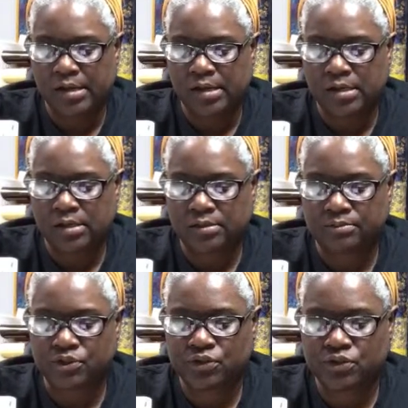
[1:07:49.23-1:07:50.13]

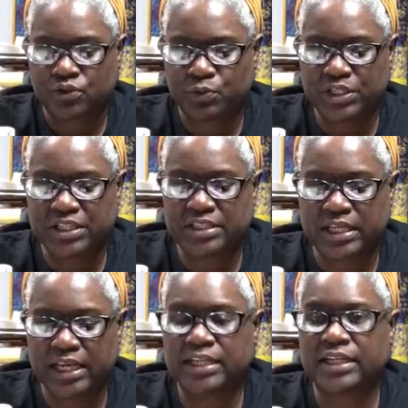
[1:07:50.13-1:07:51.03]
Um, Teresa
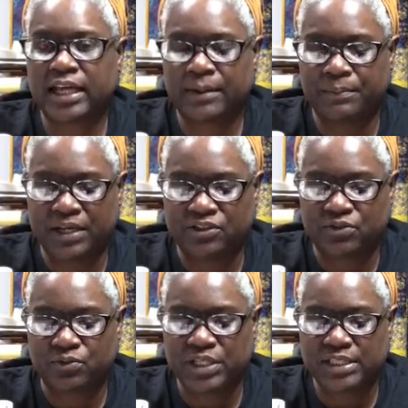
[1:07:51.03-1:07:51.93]
saying goodnight by
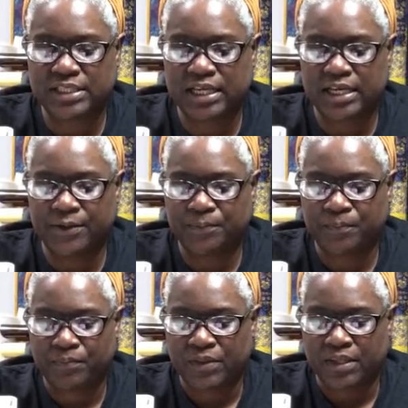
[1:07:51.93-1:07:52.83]
Teresa.
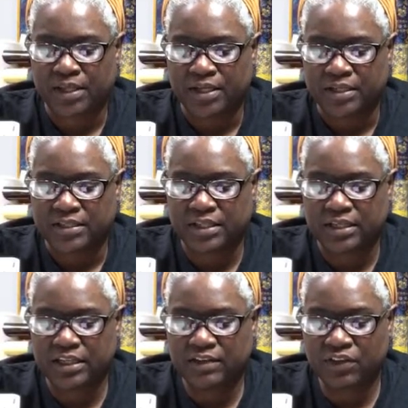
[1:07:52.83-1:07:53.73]
See,
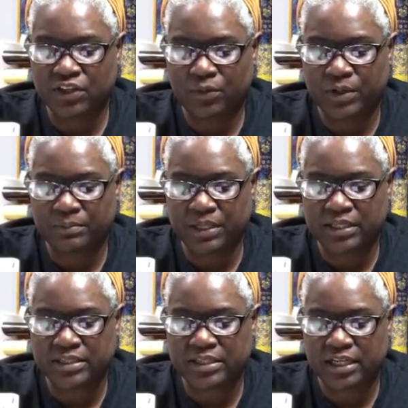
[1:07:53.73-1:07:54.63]
even though it
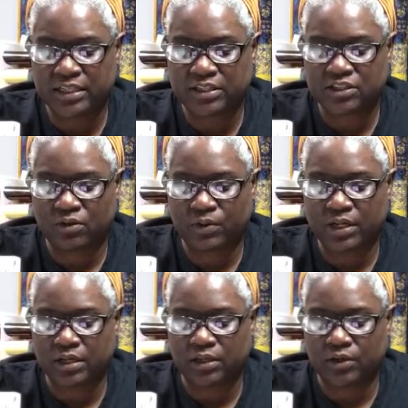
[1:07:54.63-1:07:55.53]
means cutting,
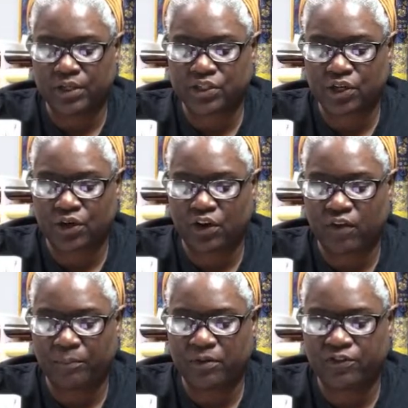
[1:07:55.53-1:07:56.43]
sewing a large curve,
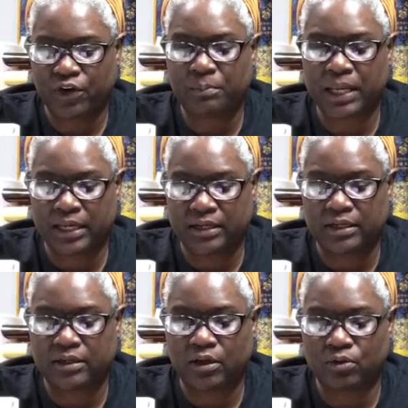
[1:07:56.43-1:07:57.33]
I prefer making
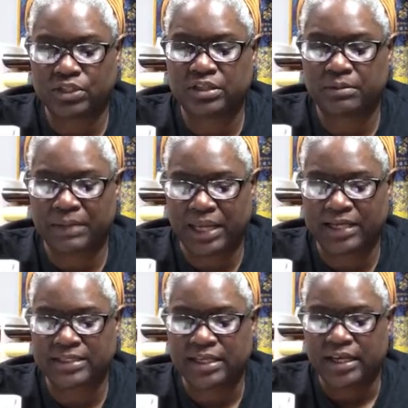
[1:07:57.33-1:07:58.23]
the Olson
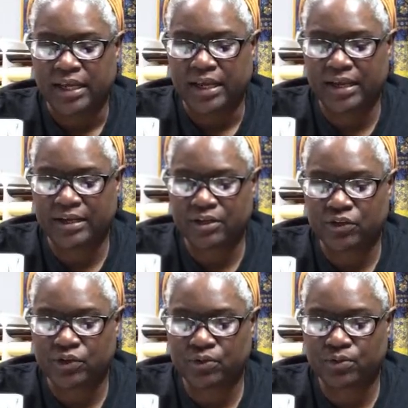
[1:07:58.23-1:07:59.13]
mask and
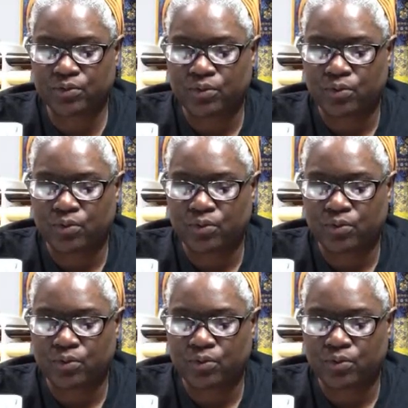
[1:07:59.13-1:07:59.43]
can do